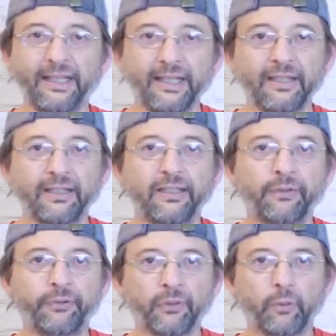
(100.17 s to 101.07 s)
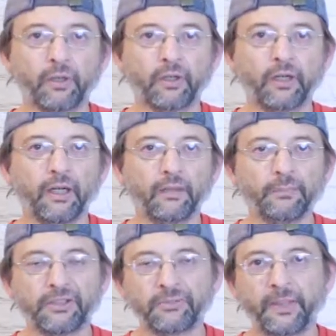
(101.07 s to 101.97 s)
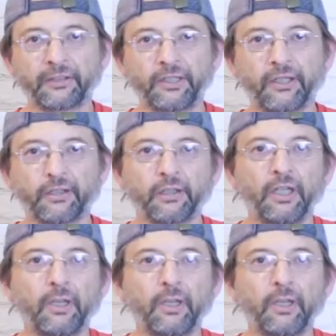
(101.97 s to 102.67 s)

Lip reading: in if you were a spectator,